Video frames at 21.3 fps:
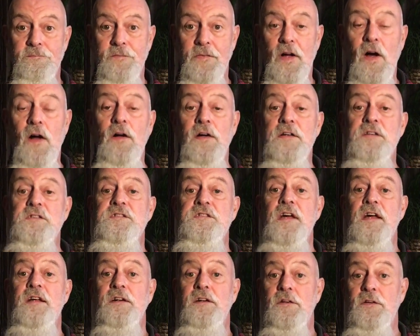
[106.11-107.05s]
Calling
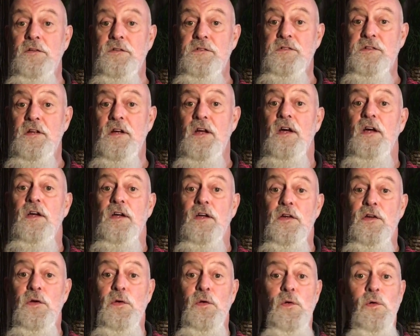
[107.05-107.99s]
senators.
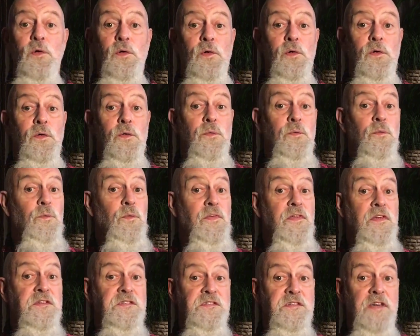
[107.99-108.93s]
You who, with
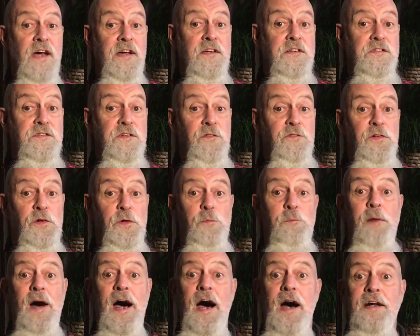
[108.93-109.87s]
the seconds of your
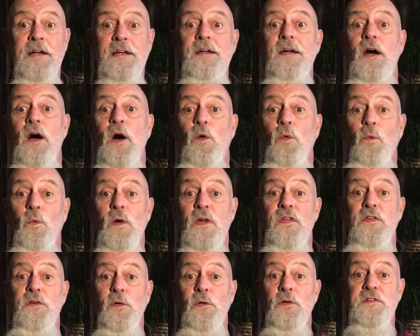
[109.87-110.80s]
body,
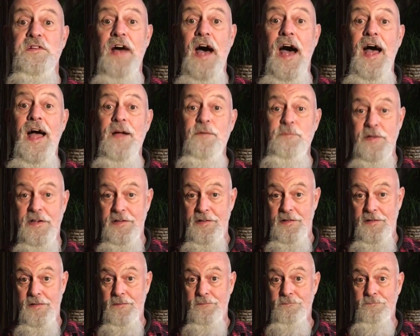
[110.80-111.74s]
with your time
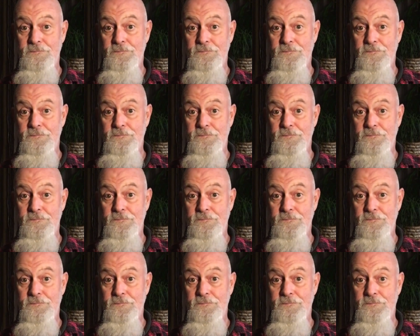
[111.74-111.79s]
here,